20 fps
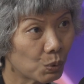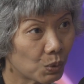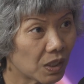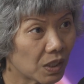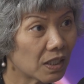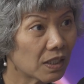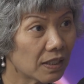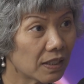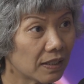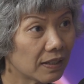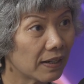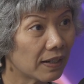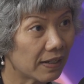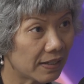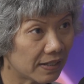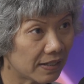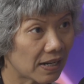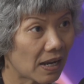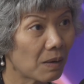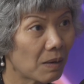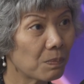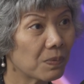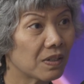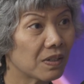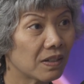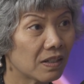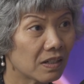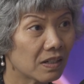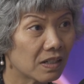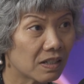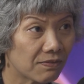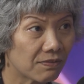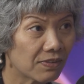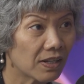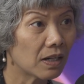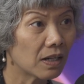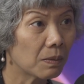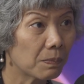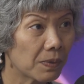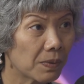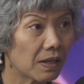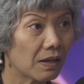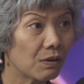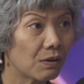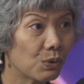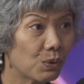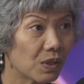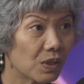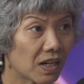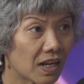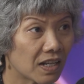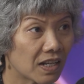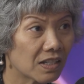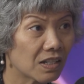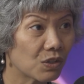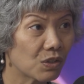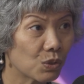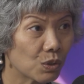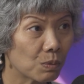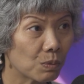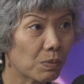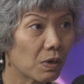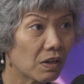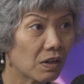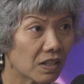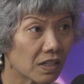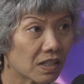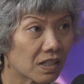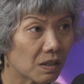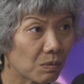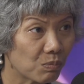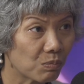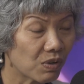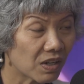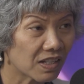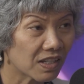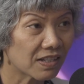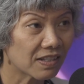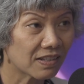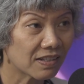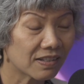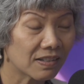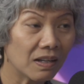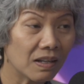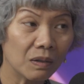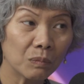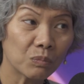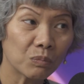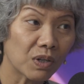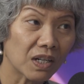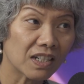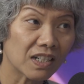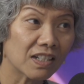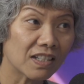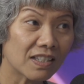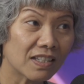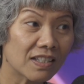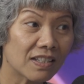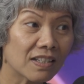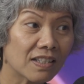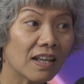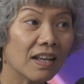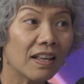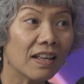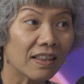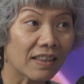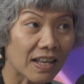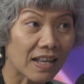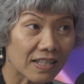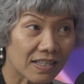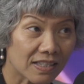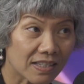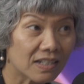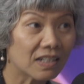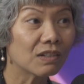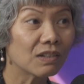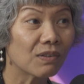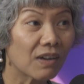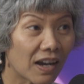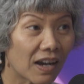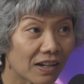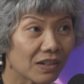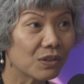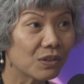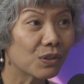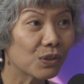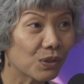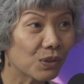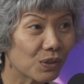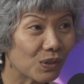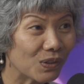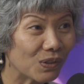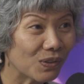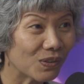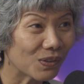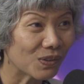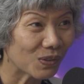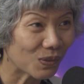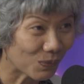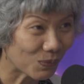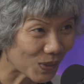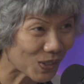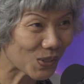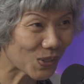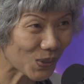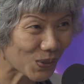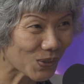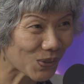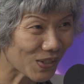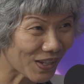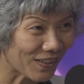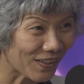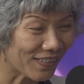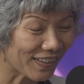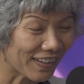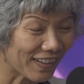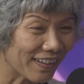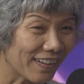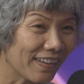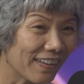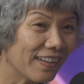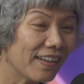quickly adapt and then develop their organizational policy and practices, that's still under the research area.